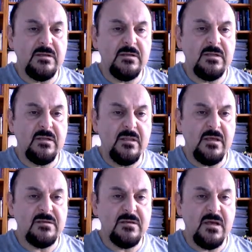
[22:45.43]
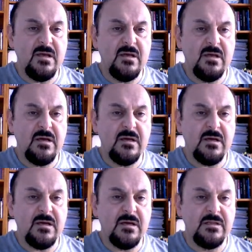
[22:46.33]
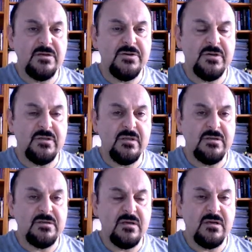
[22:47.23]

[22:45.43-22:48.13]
this condition, this